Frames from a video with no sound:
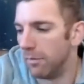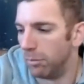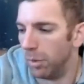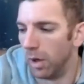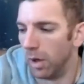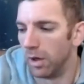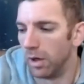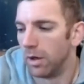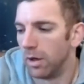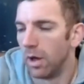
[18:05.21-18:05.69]

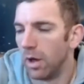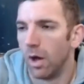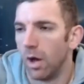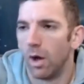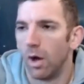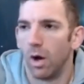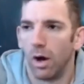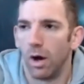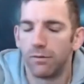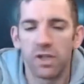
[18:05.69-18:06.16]
But
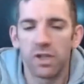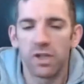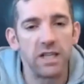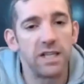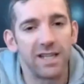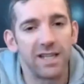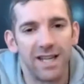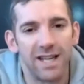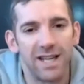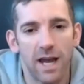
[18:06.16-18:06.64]

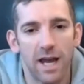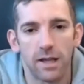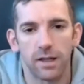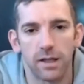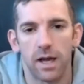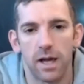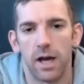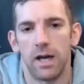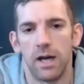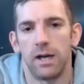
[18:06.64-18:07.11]
obviously to get
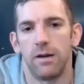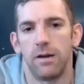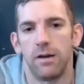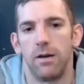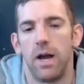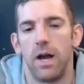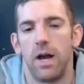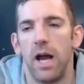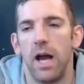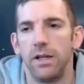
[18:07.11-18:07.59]
that,
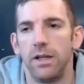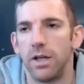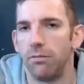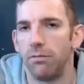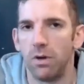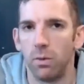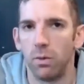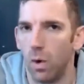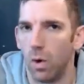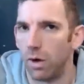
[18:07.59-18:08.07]
I
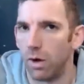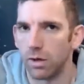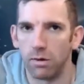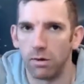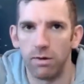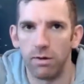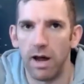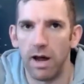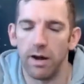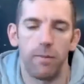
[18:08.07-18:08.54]
generally walk
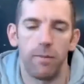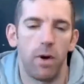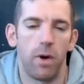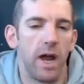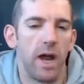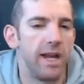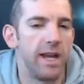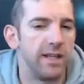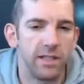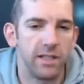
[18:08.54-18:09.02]
around
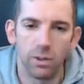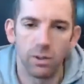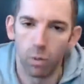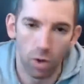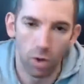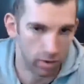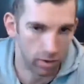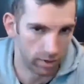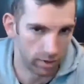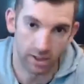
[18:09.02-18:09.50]
about
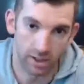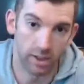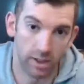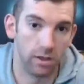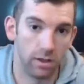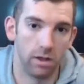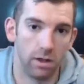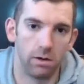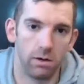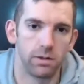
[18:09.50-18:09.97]
81
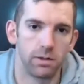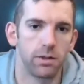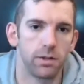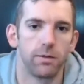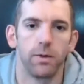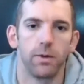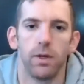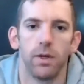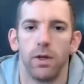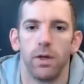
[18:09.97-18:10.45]

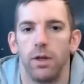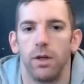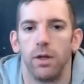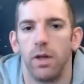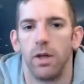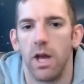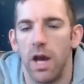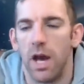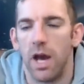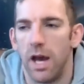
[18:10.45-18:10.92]
kilos,
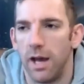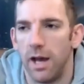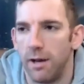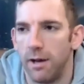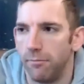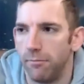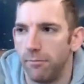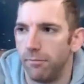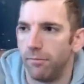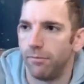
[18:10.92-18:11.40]

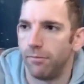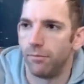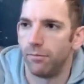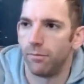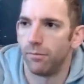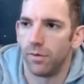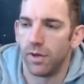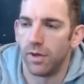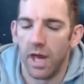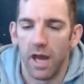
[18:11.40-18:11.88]

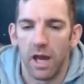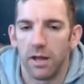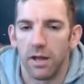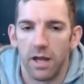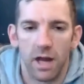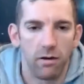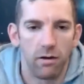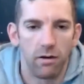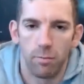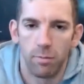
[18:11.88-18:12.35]

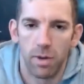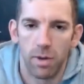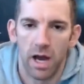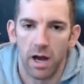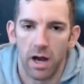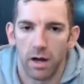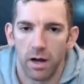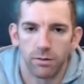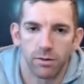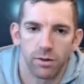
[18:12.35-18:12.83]

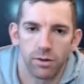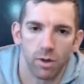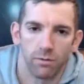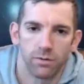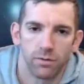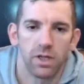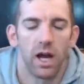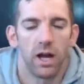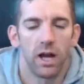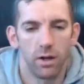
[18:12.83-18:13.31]
thereabouts. So
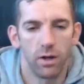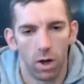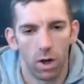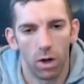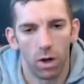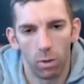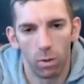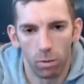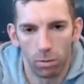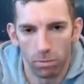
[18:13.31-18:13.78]
obviously I
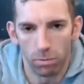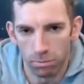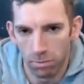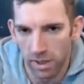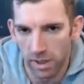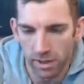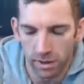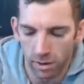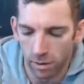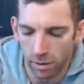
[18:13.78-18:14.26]
know
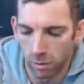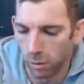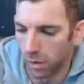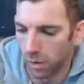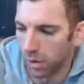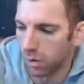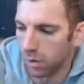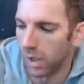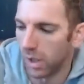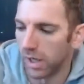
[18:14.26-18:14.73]
me and you
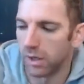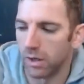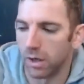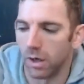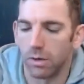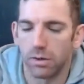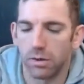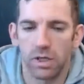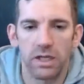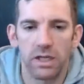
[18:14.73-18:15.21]
work quite
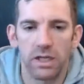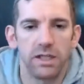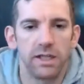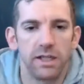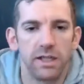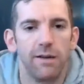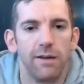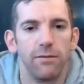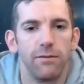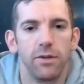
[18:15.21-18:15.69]
closely
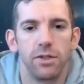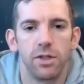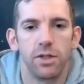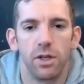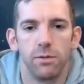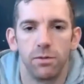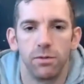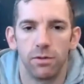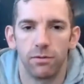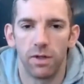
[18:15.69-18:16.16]
together in
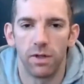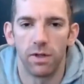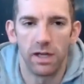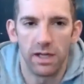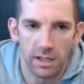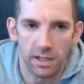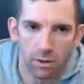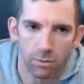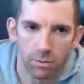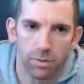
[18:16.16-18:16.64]
terms of the
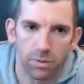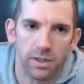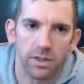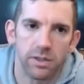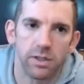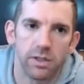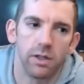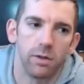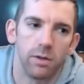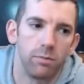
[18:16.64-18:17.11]
lead up
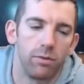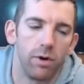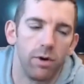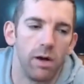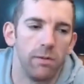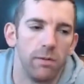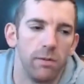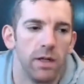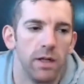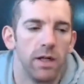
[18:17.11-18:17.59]
into the prep.